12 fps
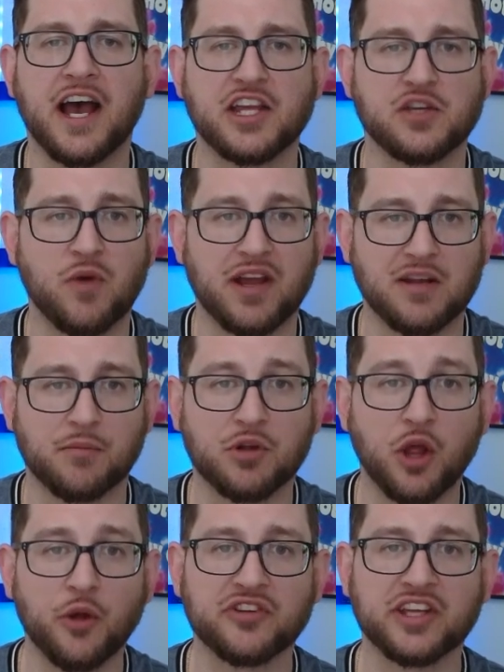you wind up
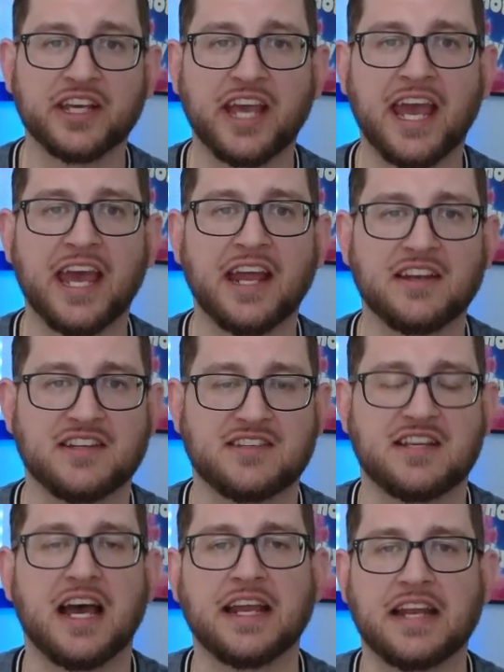closing and
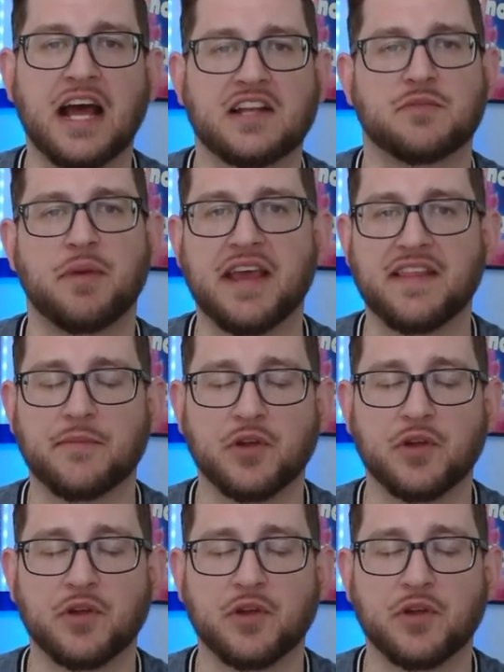decide not to pay them.